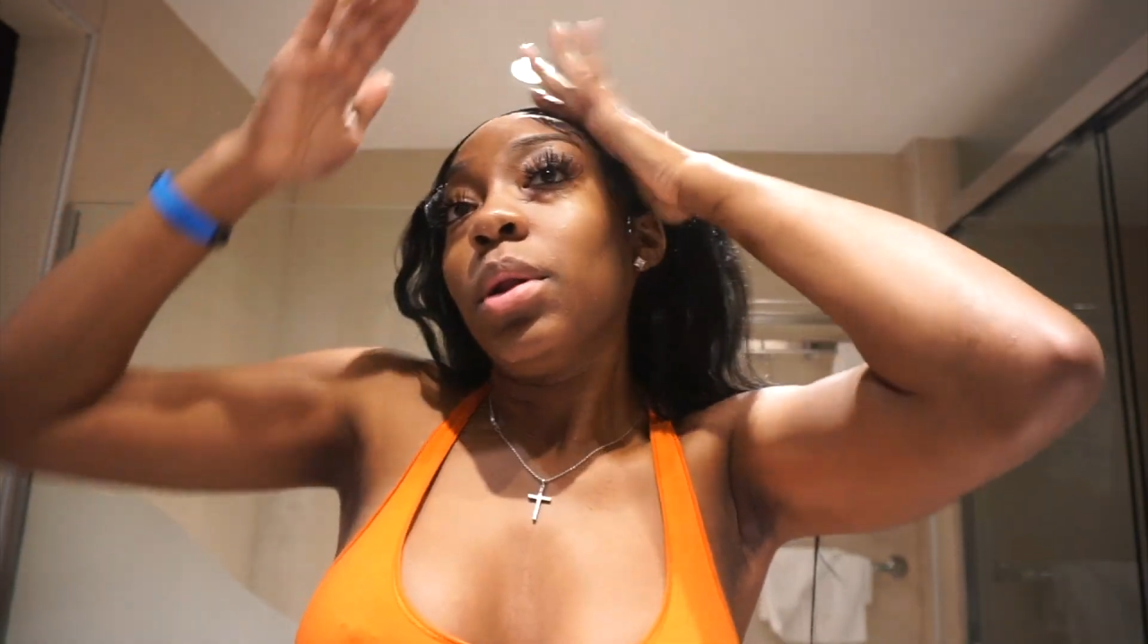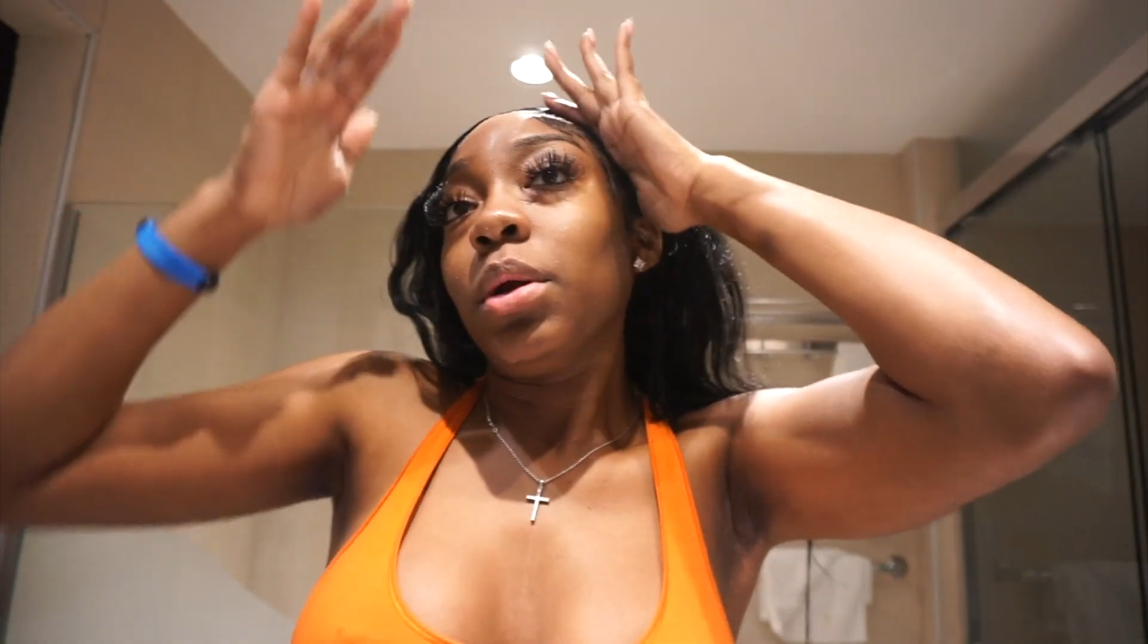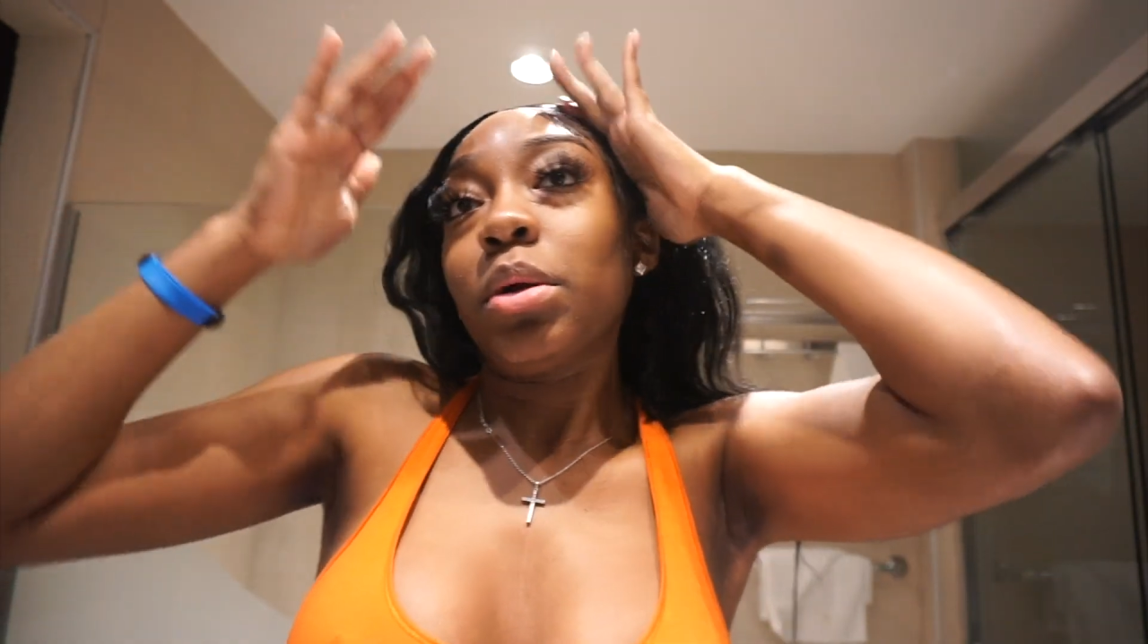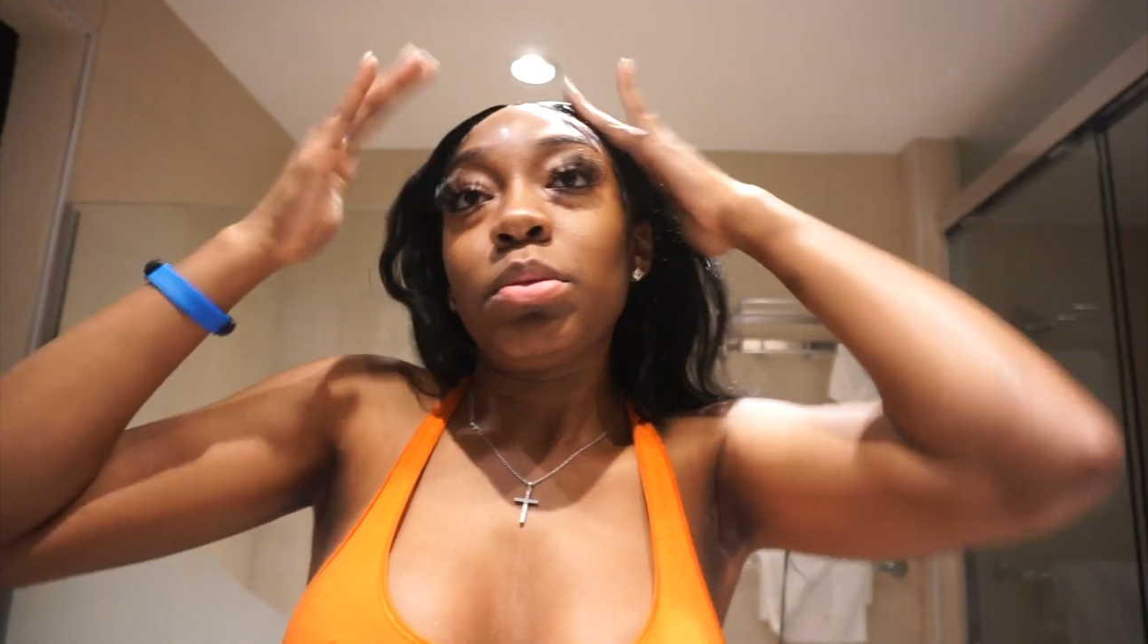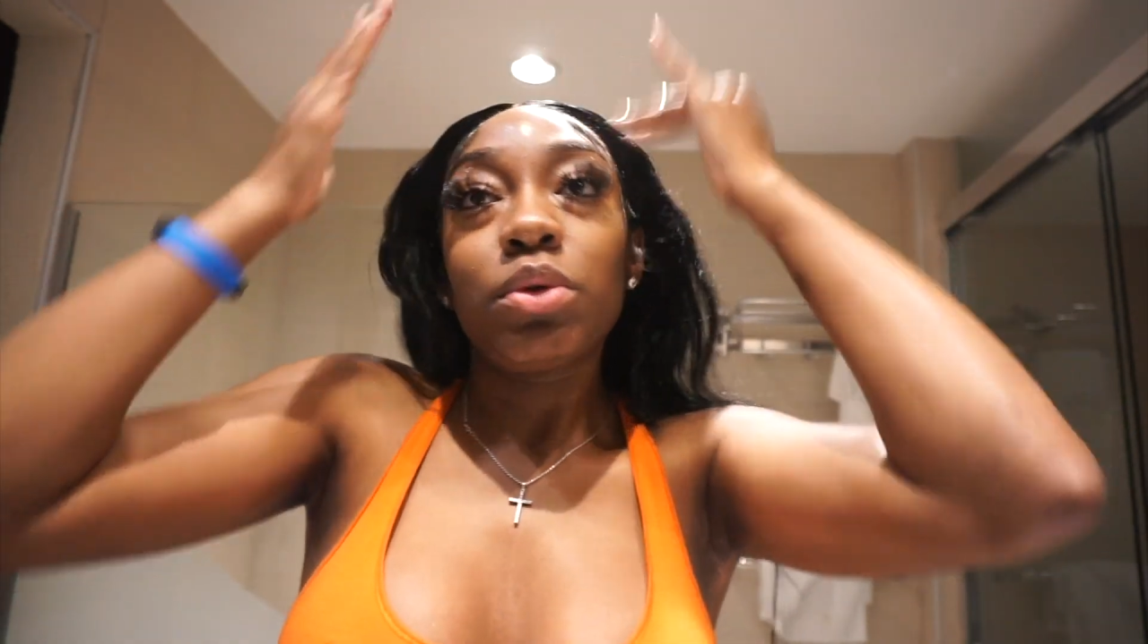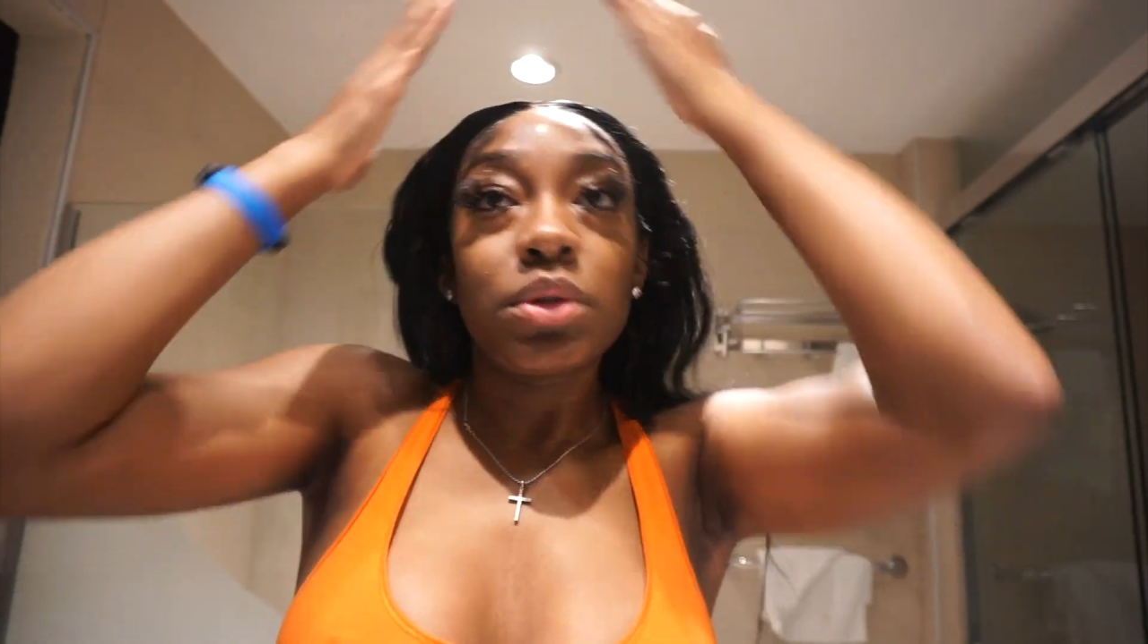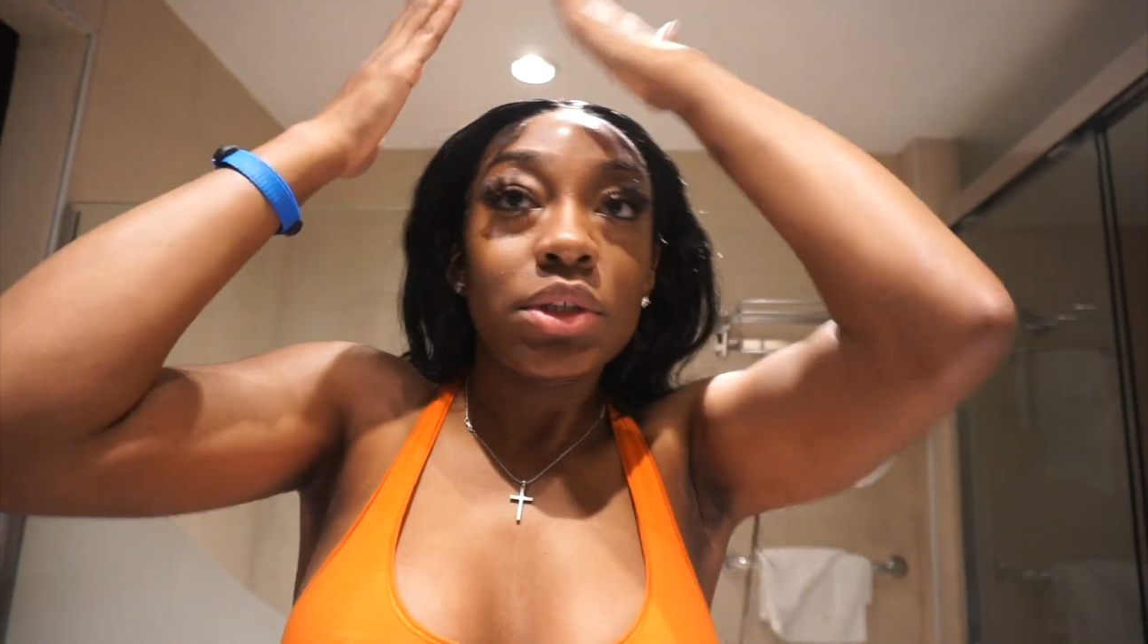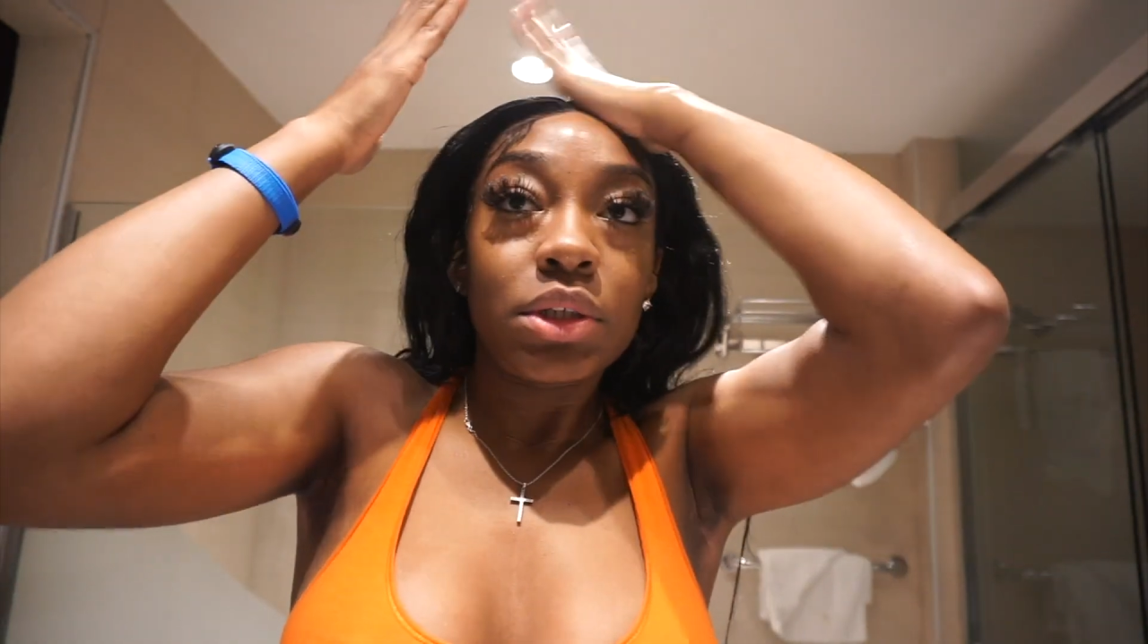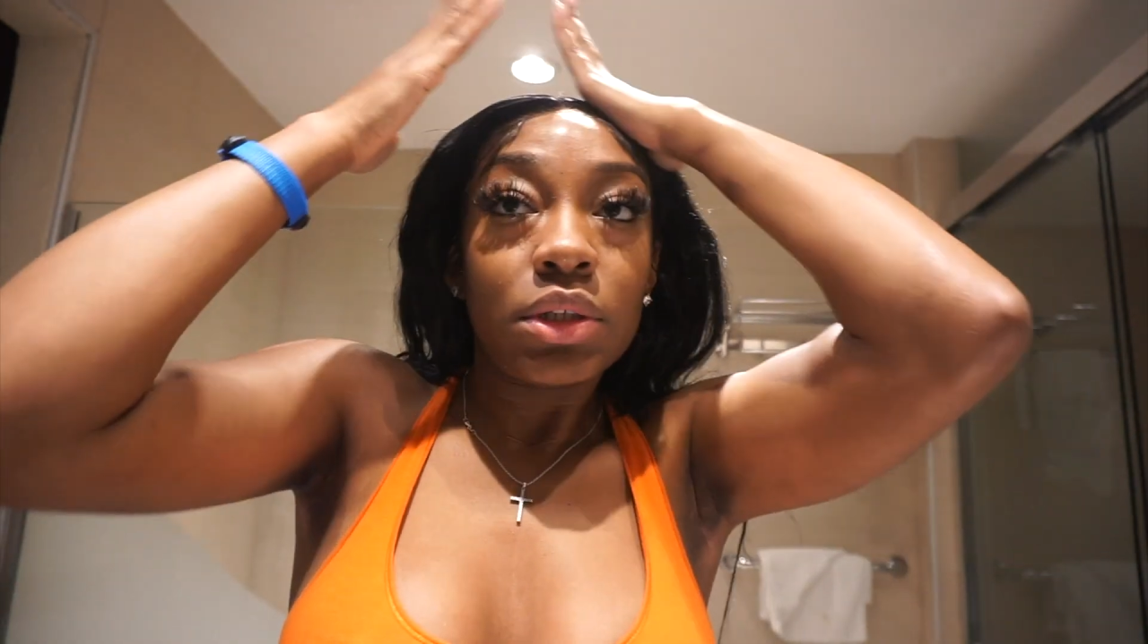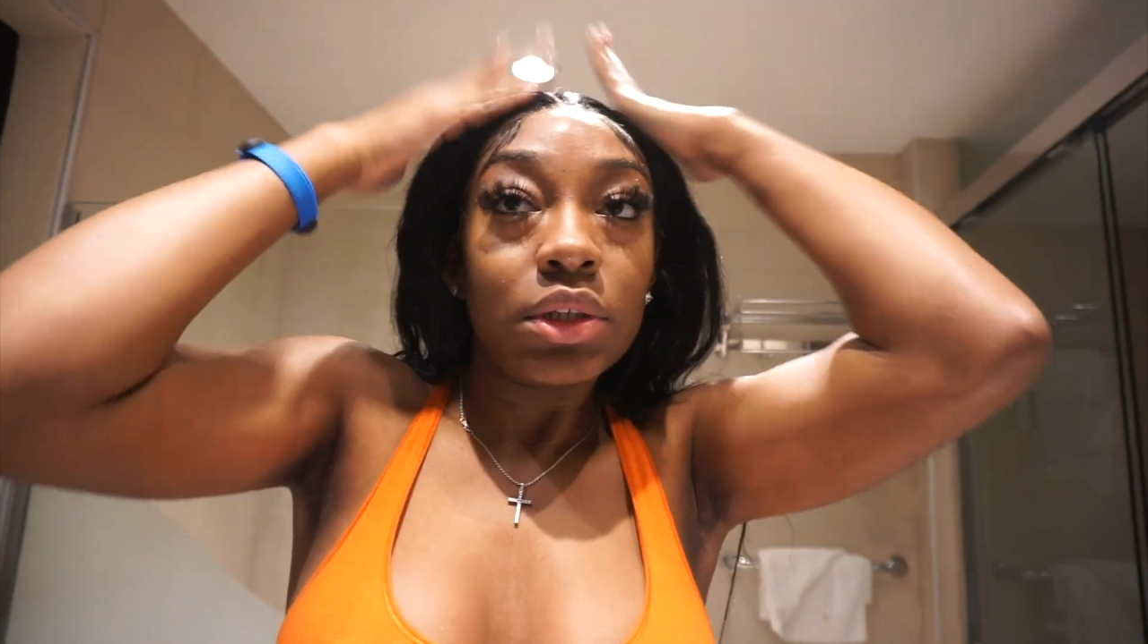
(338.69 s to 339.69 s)
the
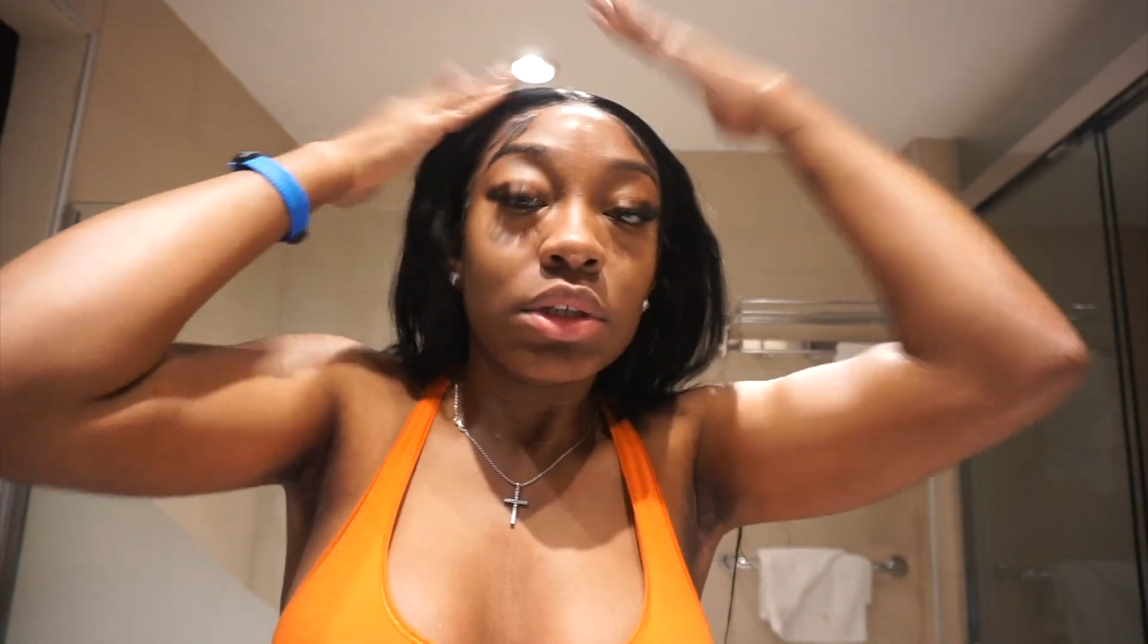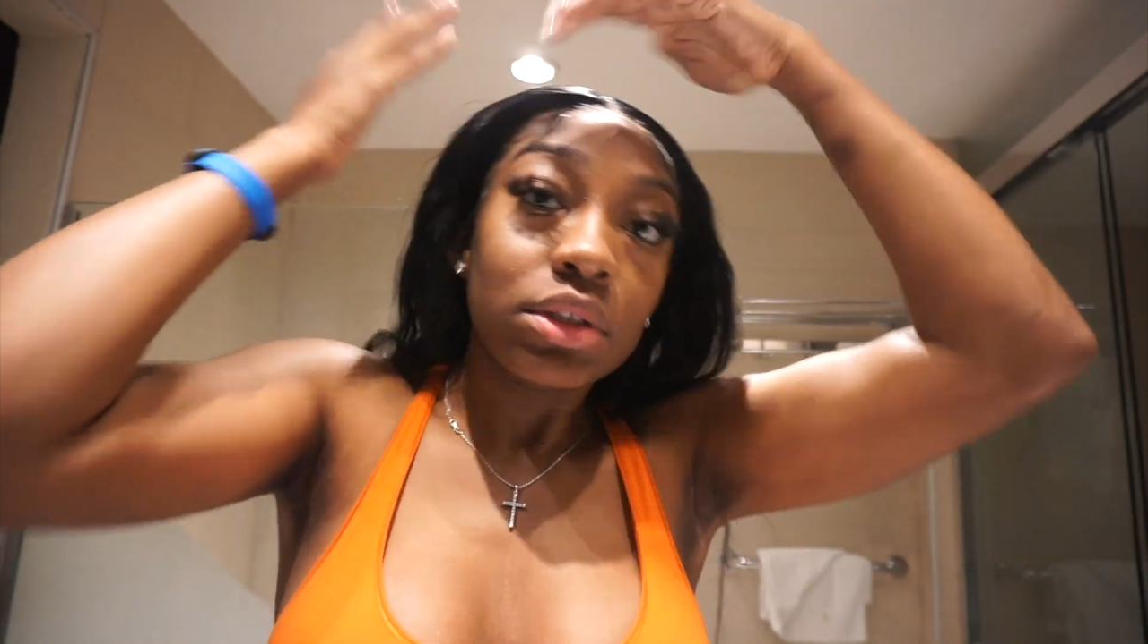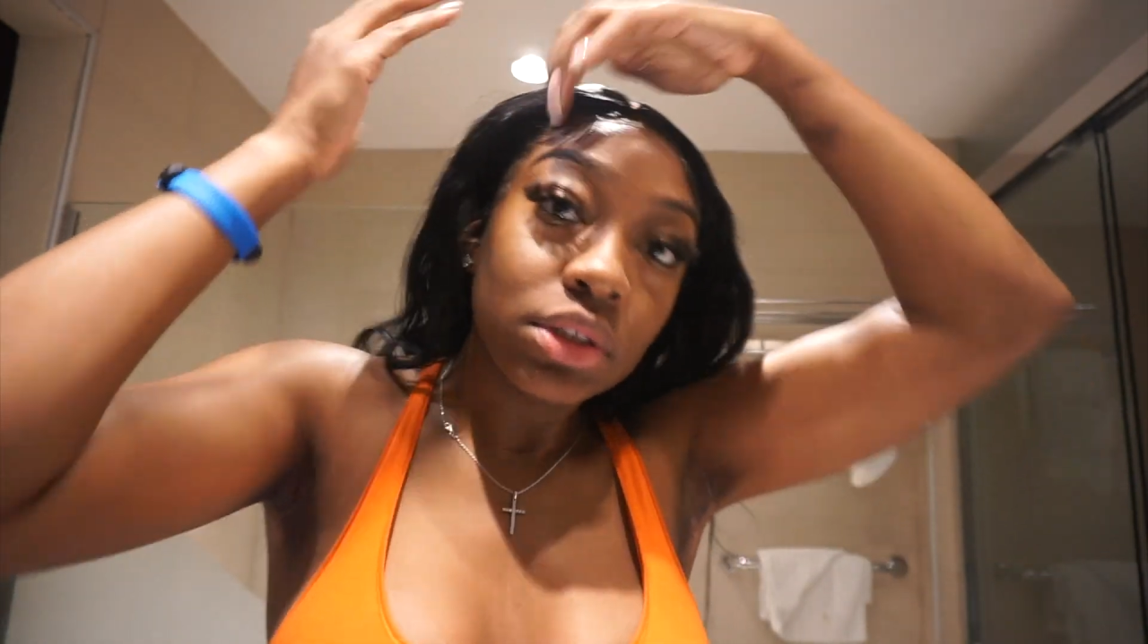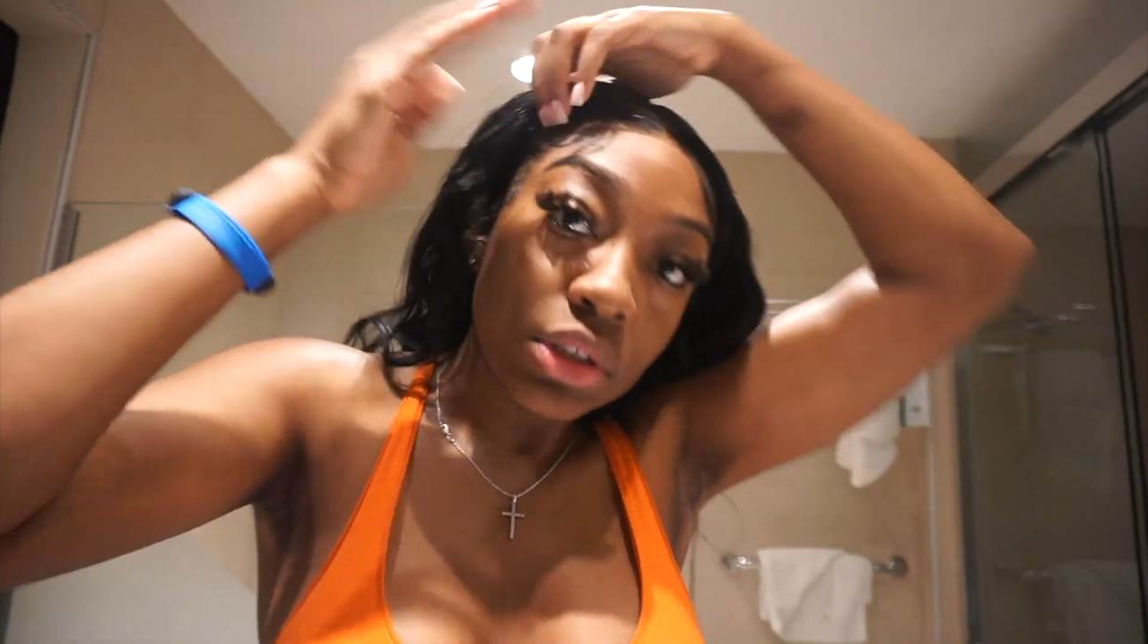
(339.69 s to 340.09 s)
mousse, to